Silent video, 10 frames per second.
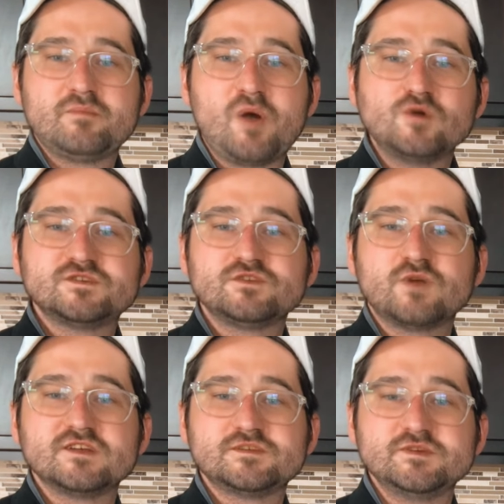post the
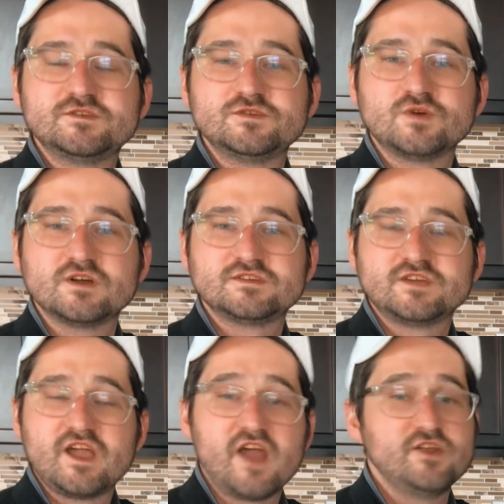recipe to
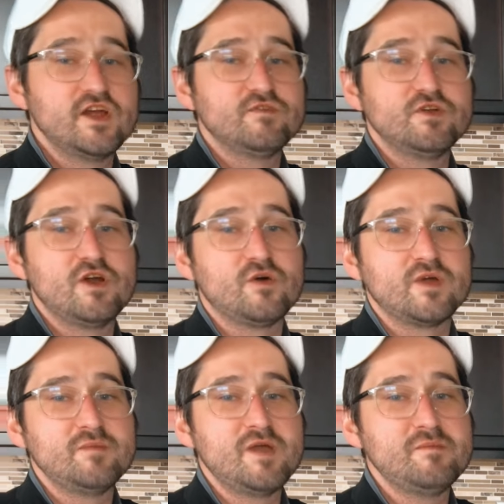us, and you never know,
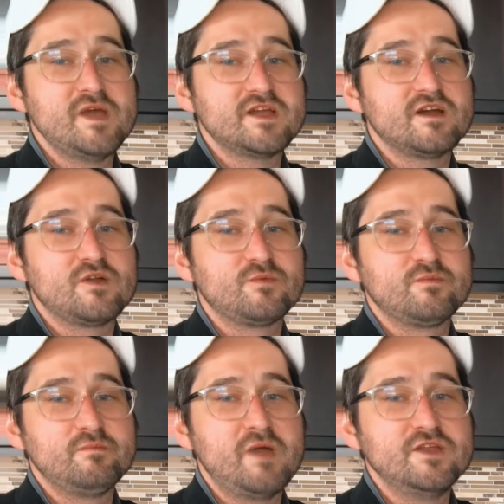it may make it on our
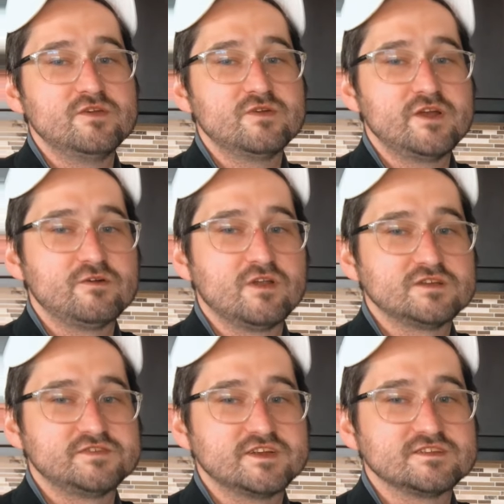menu here in
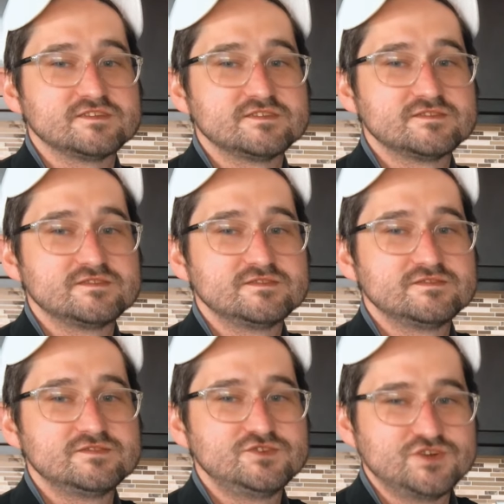Las Vegas.
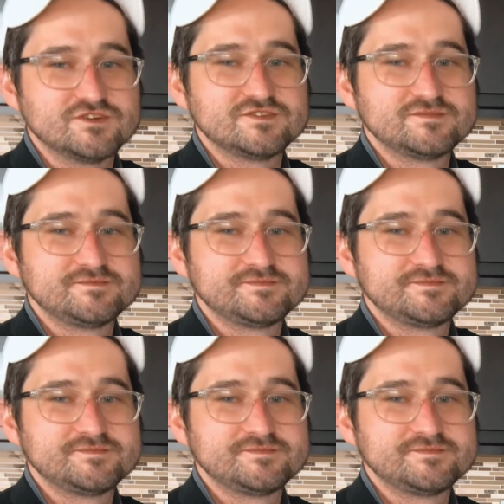Cheers.